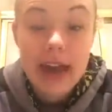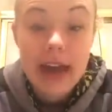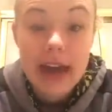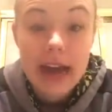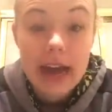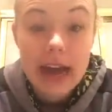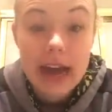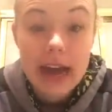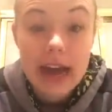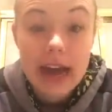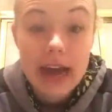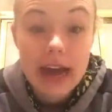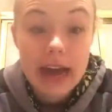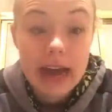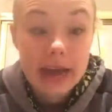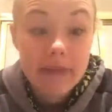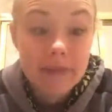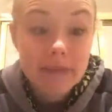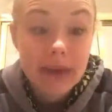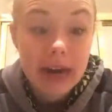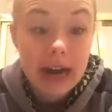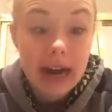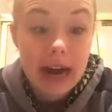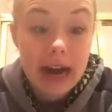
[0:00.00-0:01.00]

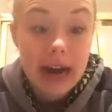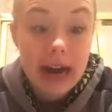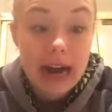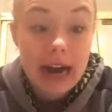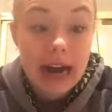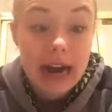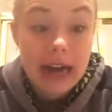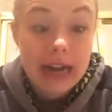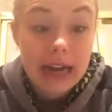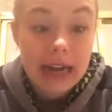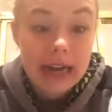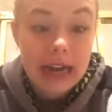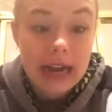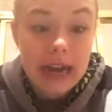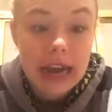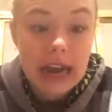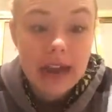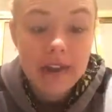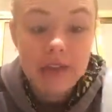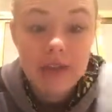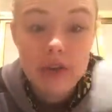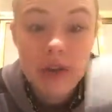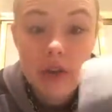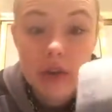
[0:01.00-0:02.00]
I
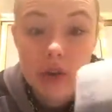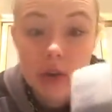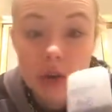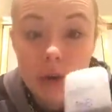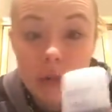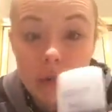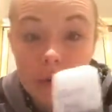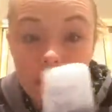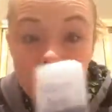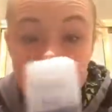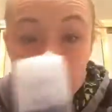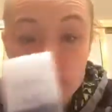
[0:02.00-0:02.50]
have the normal to